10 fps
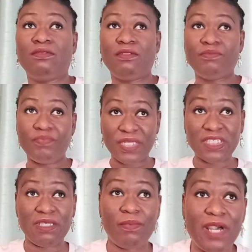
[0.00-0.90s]
and
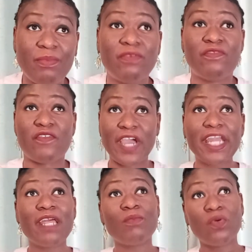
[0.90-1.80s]
beans and pap on
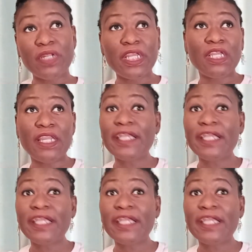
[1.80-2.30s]
Friday morning.